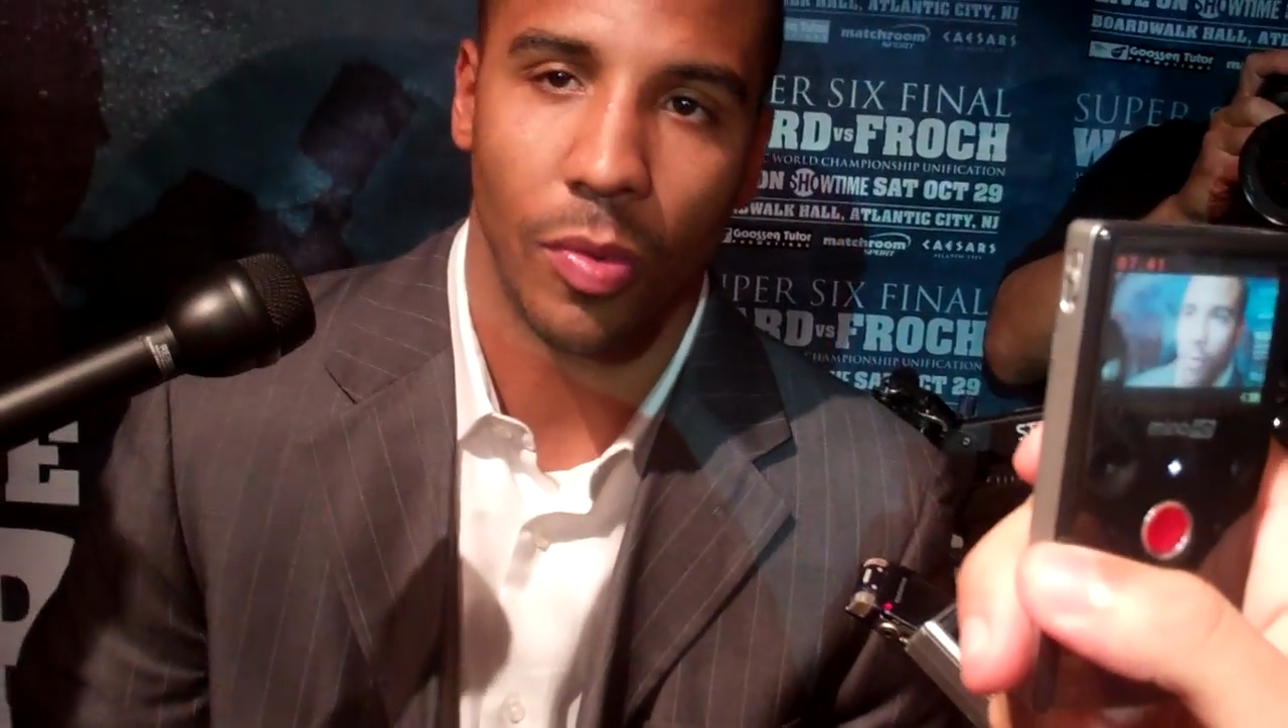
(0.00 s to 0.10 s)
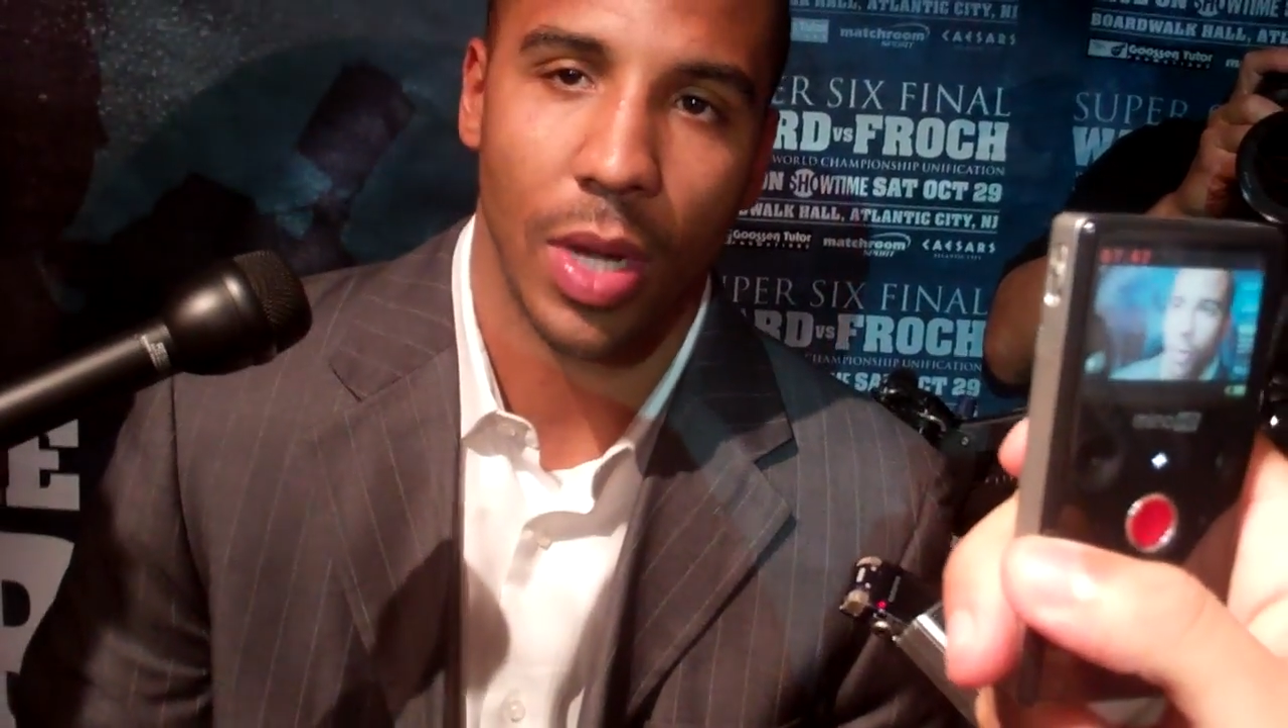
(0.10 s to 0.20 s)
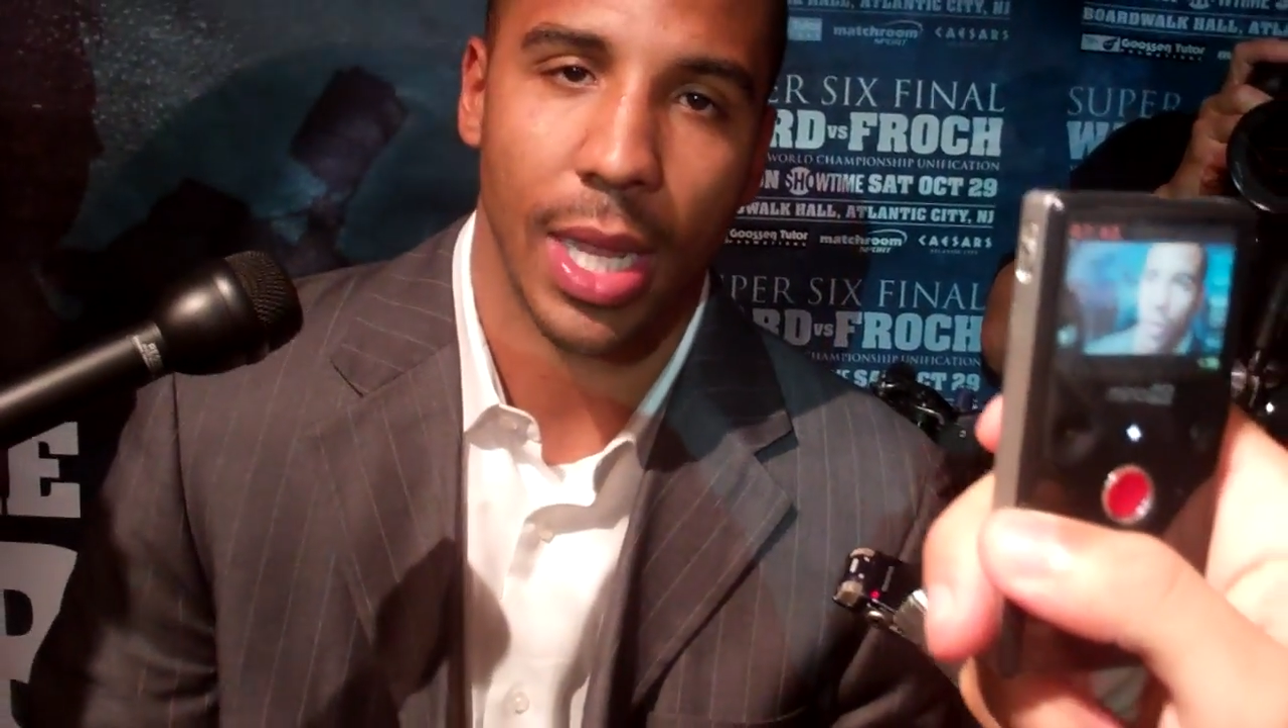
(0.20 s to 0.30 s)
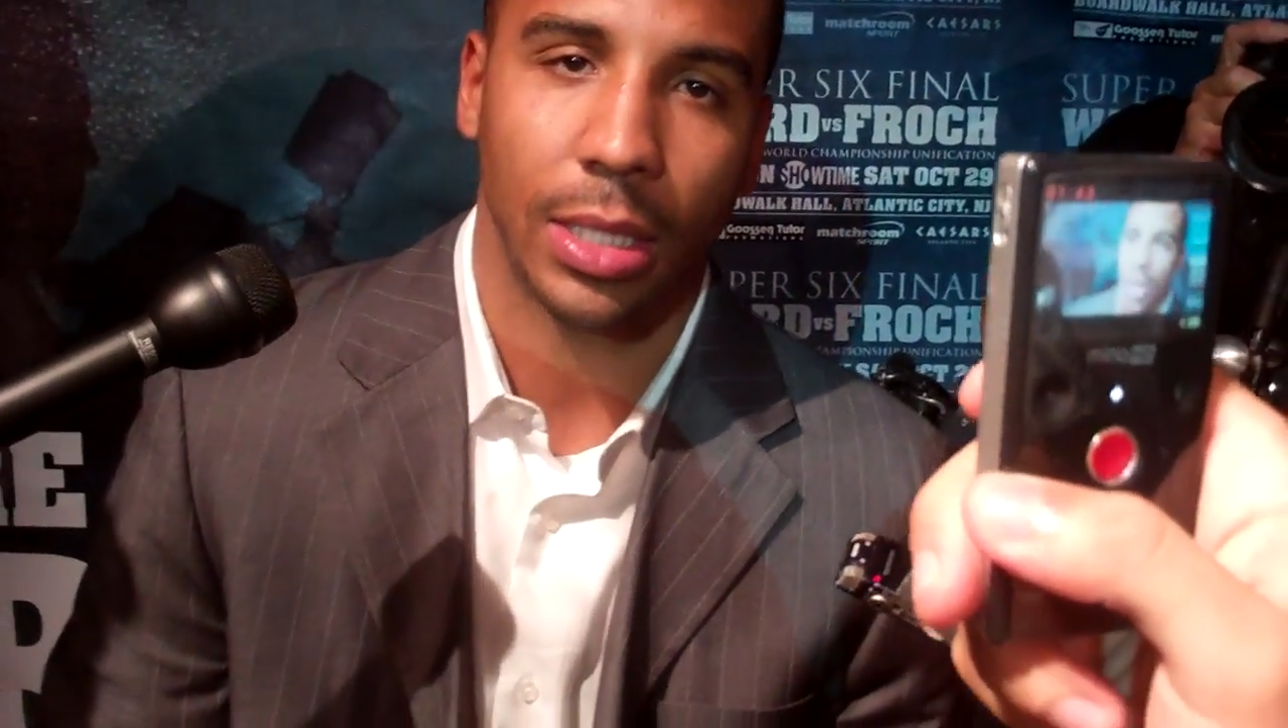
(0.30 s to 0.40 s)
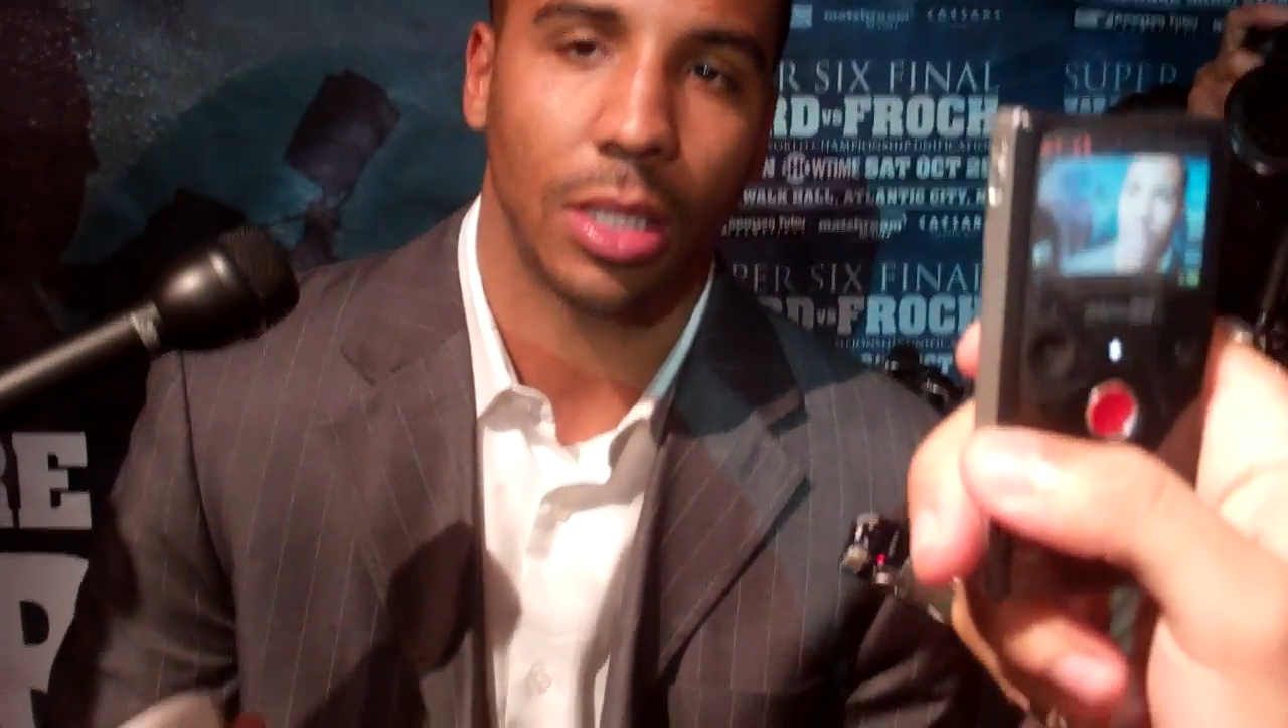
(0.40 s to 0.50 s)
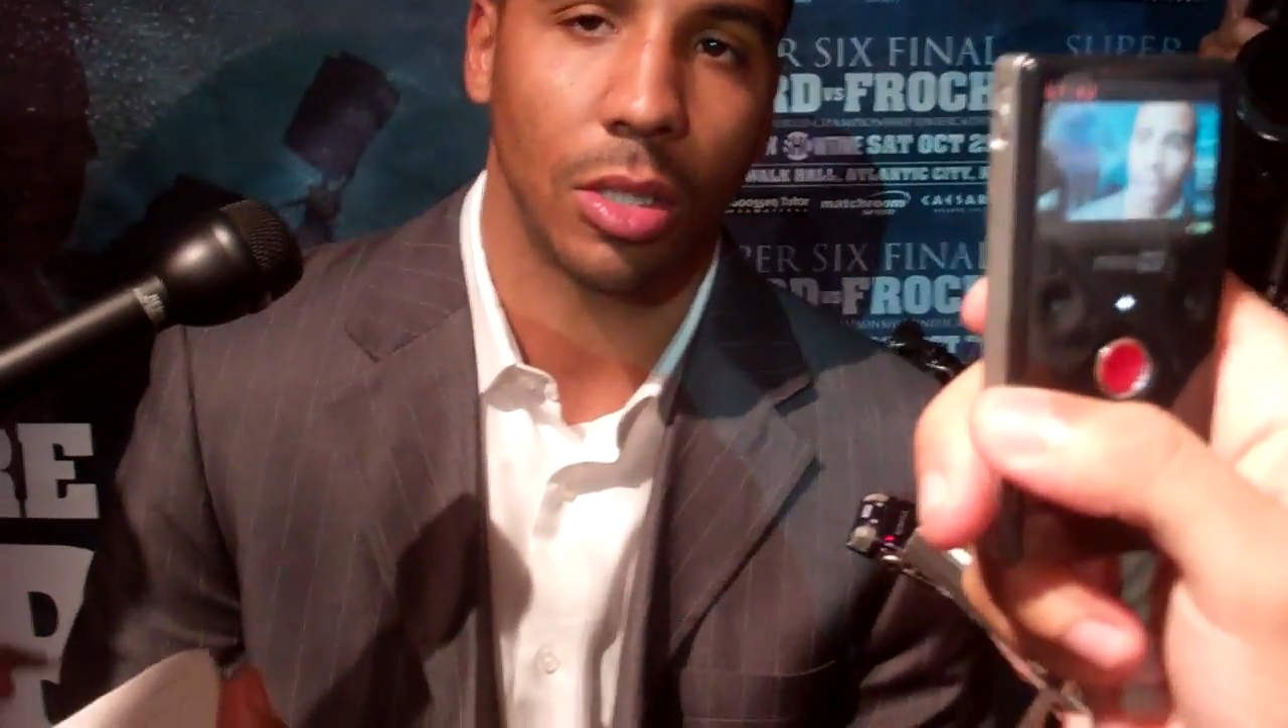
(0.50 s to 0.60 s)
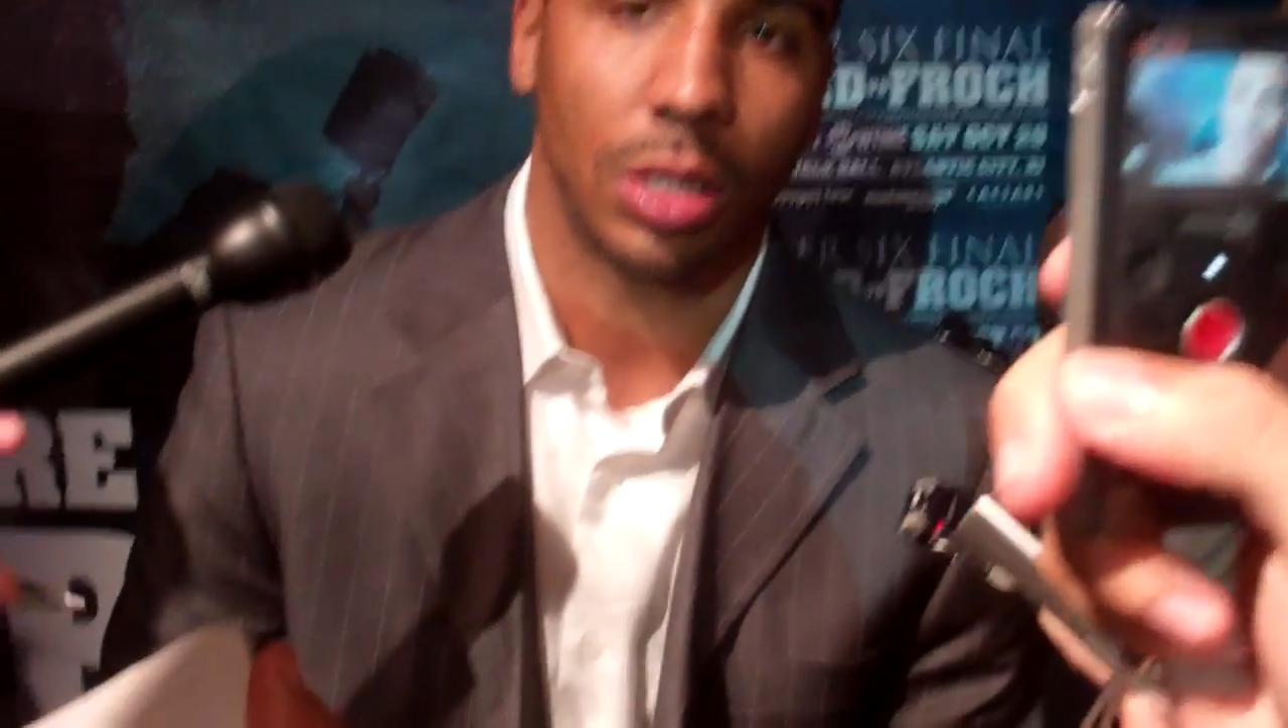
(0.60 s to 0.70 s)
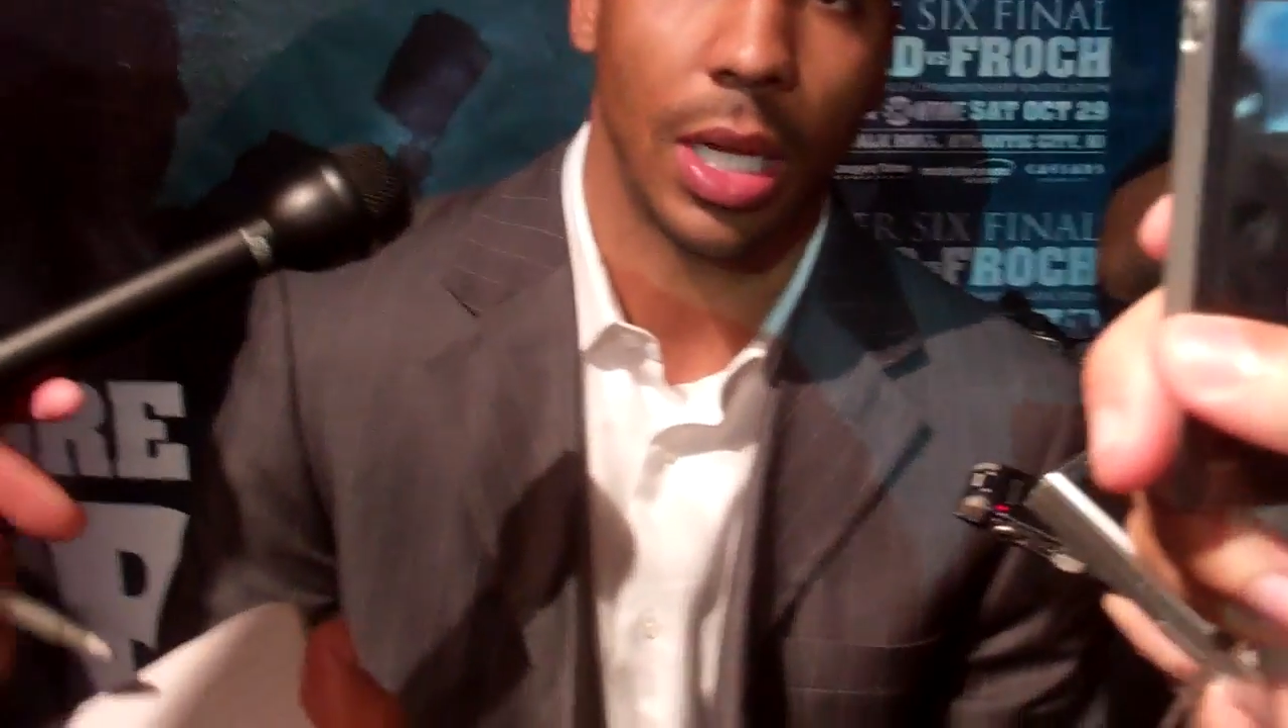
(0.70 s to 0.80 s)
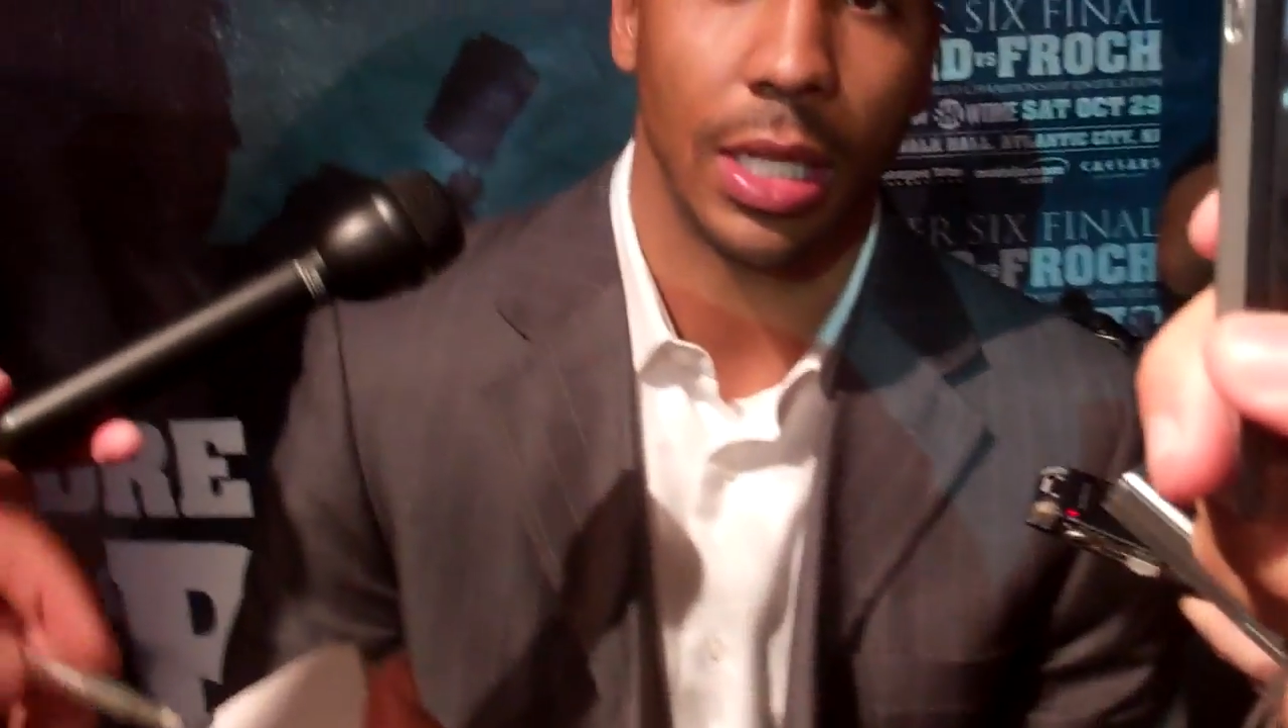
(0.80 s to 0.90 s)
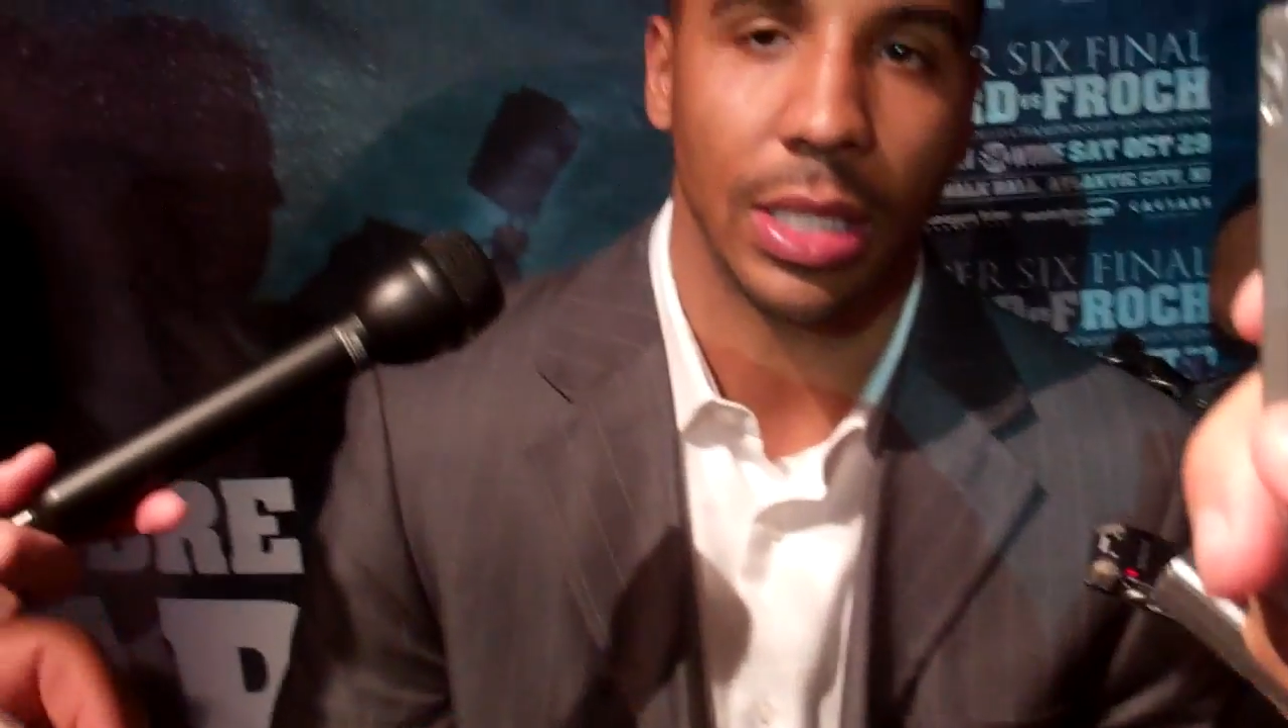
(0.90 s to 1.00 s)
But what he has to
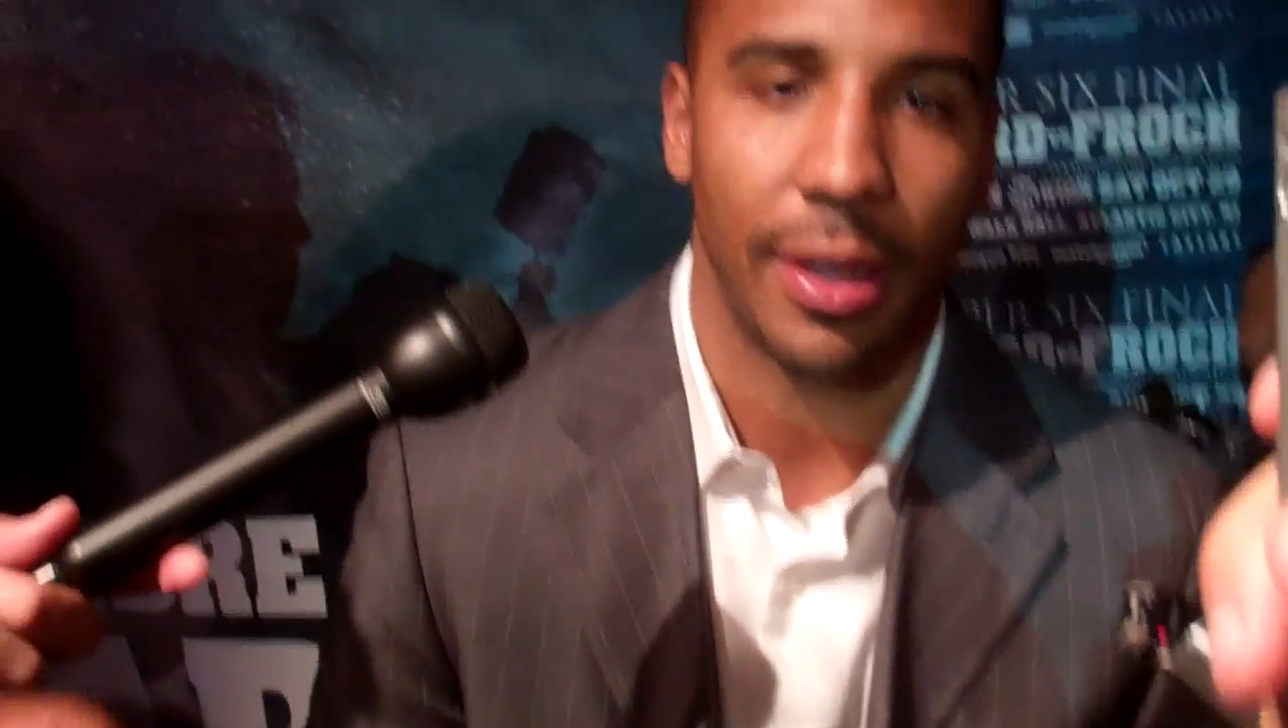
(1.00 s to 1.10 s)
understand is